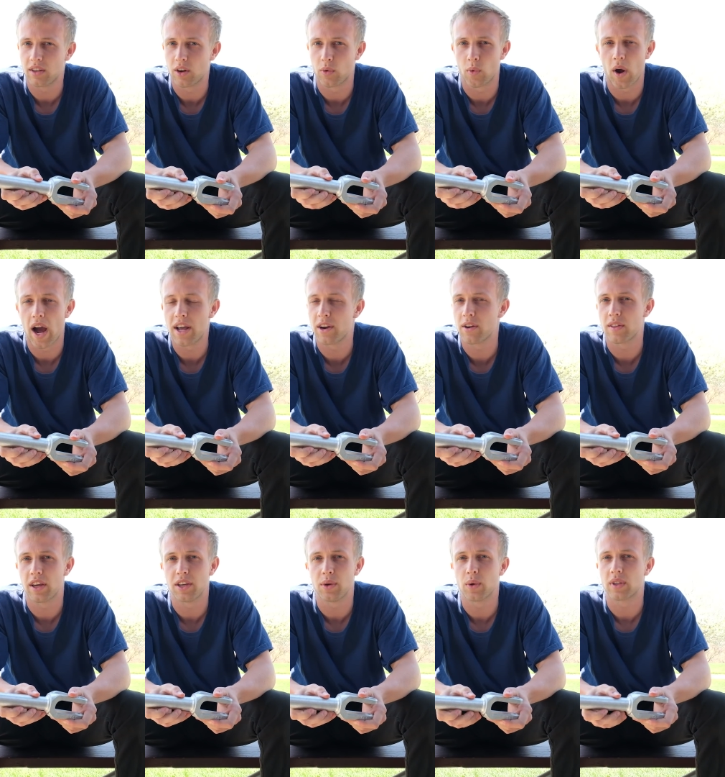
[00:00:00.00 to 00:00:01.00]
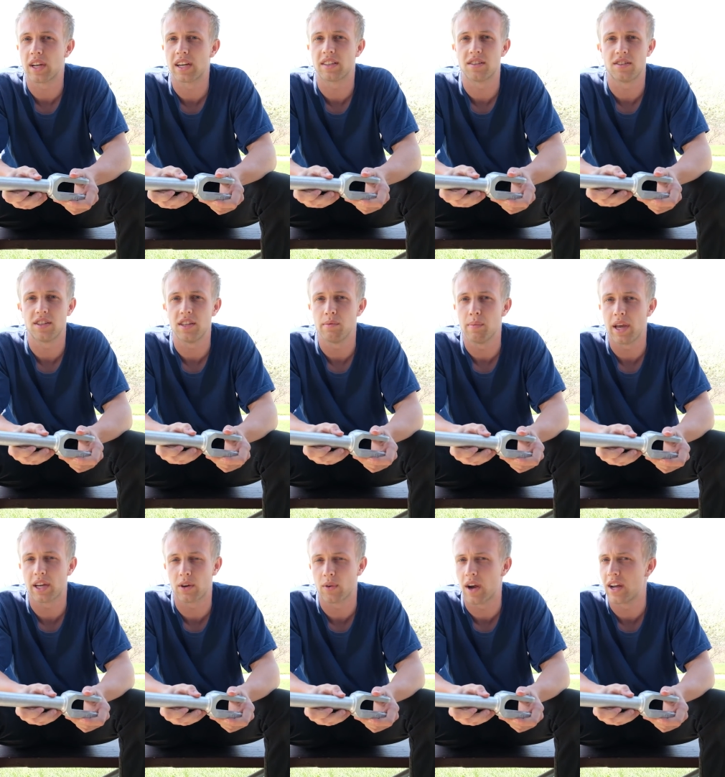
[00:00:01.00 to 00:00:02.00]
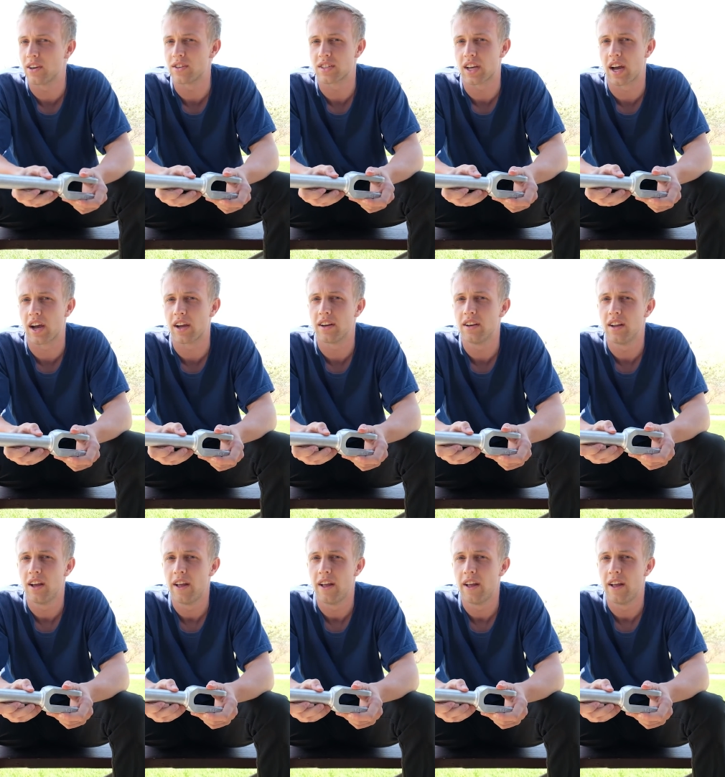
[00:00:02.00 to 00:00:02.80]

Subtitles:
a rider that you would like to see make a rider's guide